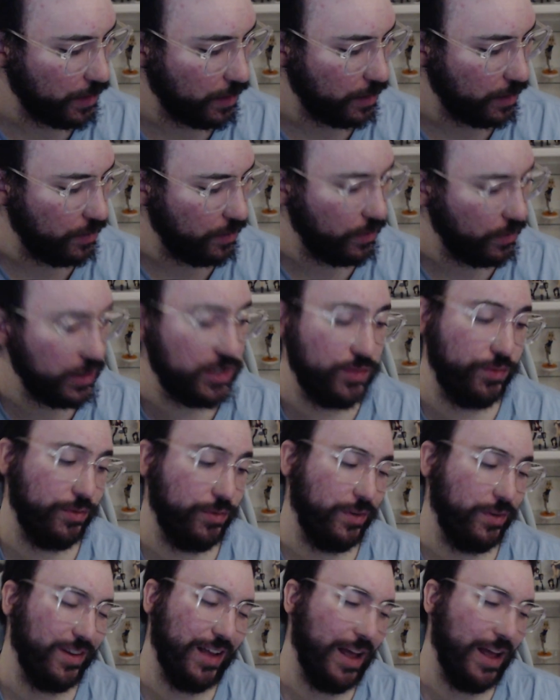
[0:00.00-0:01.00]
which,
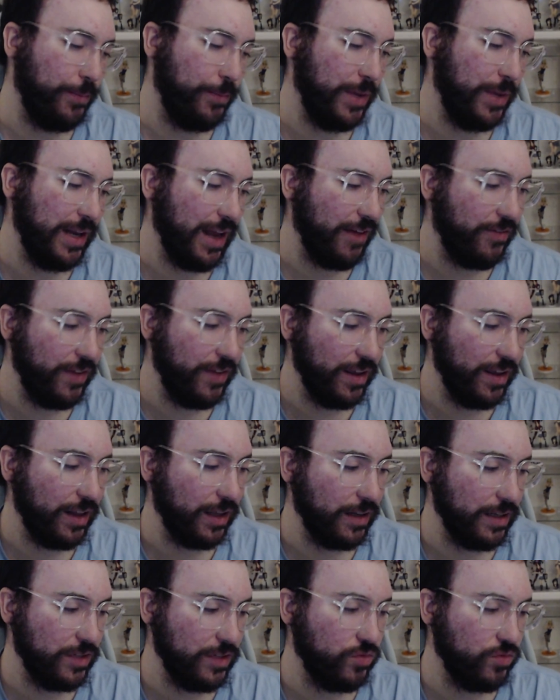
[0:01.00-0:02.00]
I mean, I feel
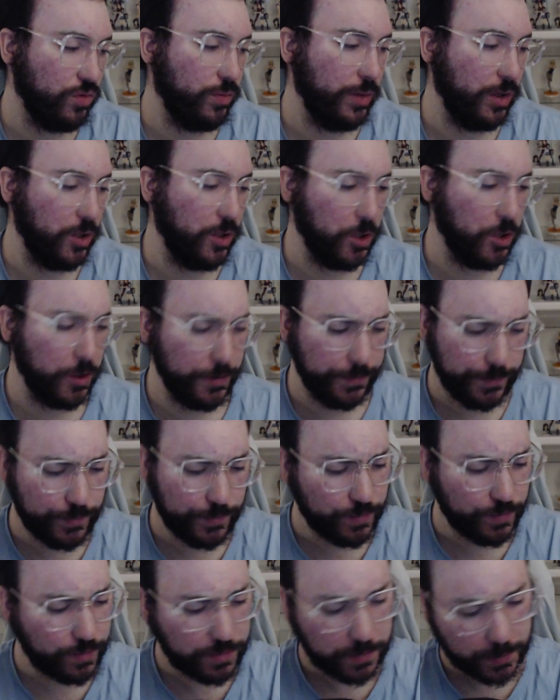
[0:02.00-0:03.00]
like this would be good
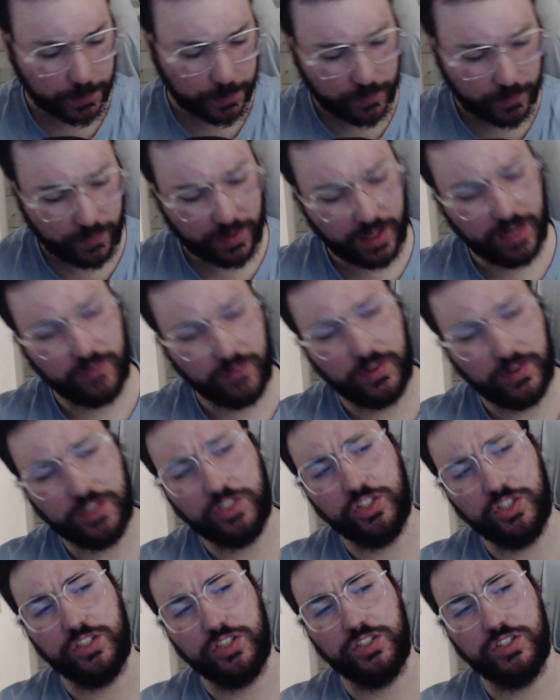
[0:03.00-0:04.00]
if I
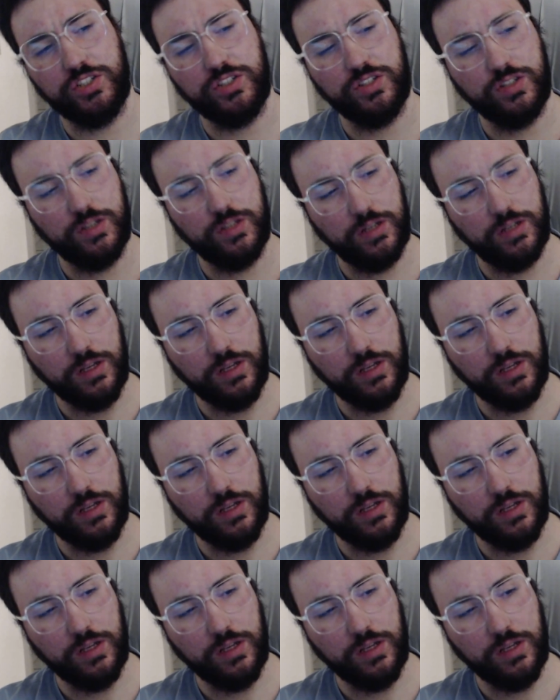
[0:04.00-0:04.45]
just